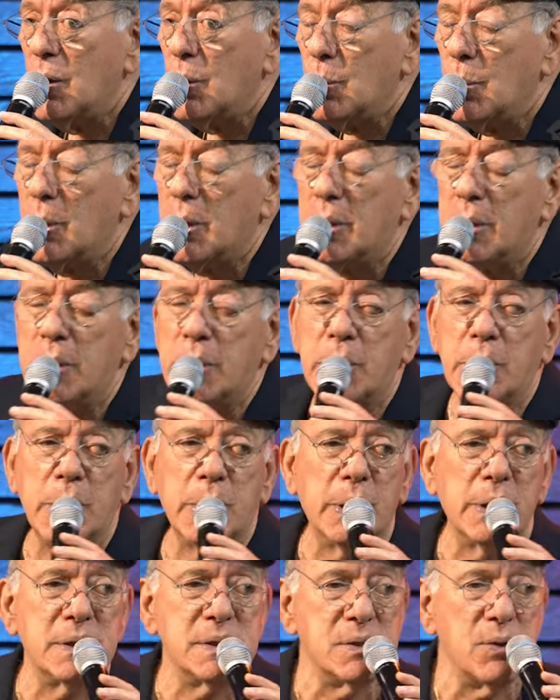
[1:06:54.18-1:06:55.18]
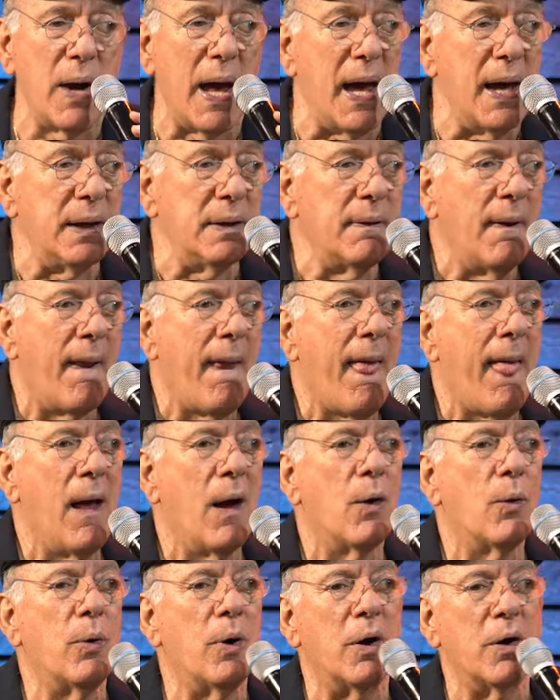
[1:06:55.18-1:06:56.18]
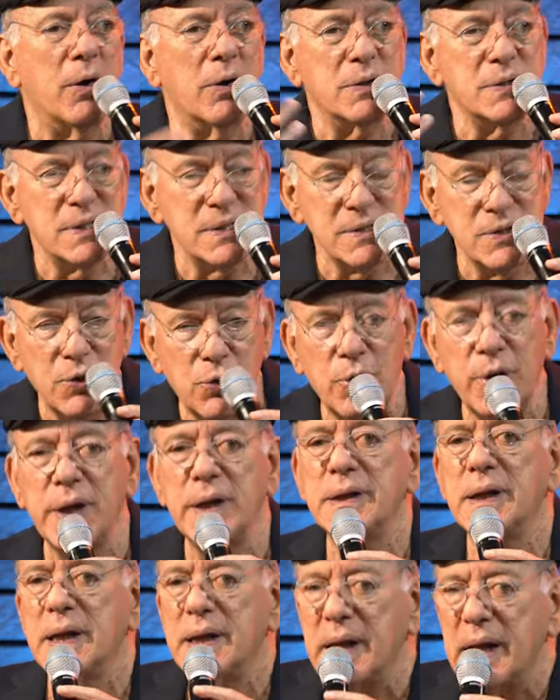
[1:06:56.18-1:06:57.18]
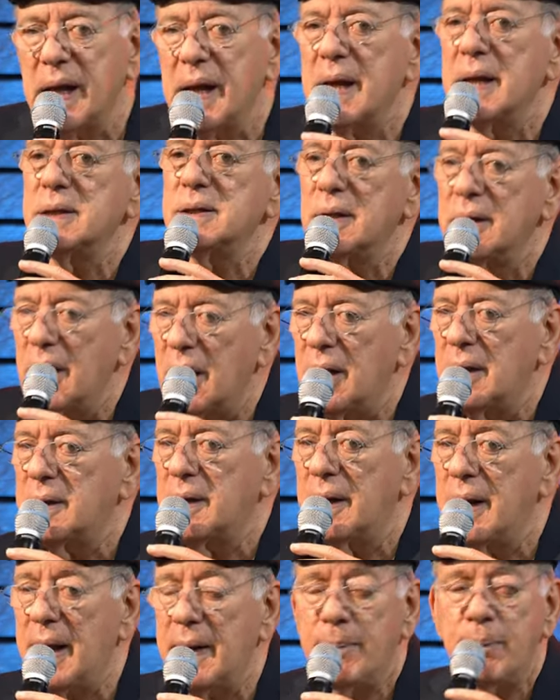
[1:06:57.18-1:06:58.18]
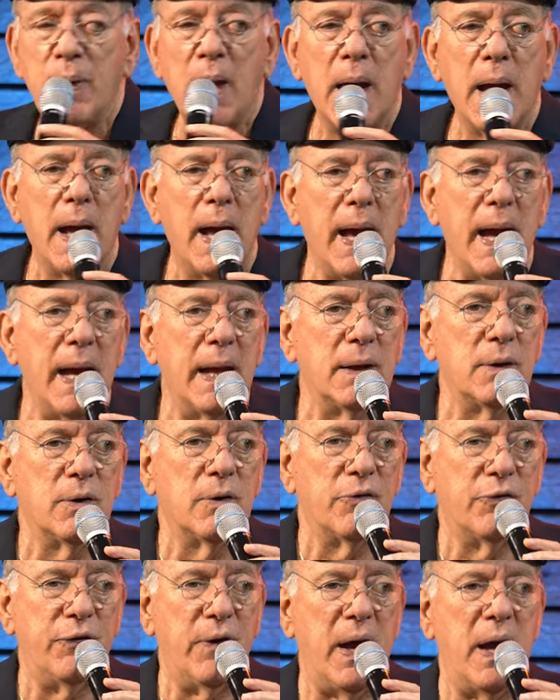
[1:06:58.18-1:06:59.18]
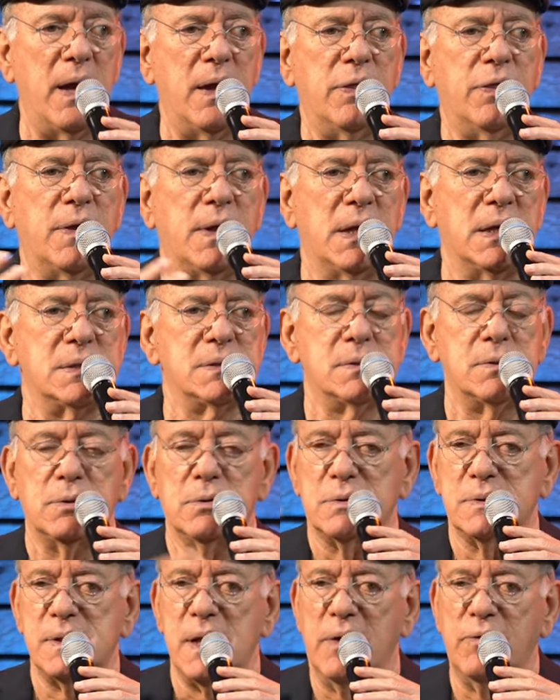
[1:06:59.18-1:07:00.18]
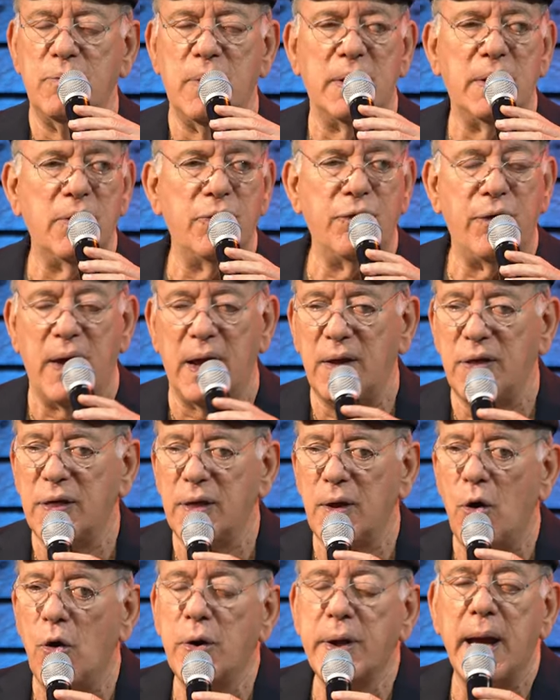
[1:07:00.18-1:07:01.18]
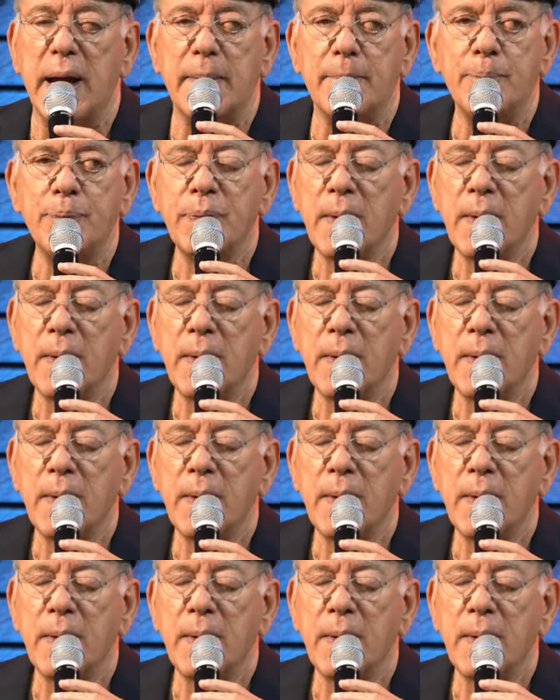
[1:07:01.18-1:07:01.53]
works, right? Works is doing the did, and faith is you're saved by the faith. Okay.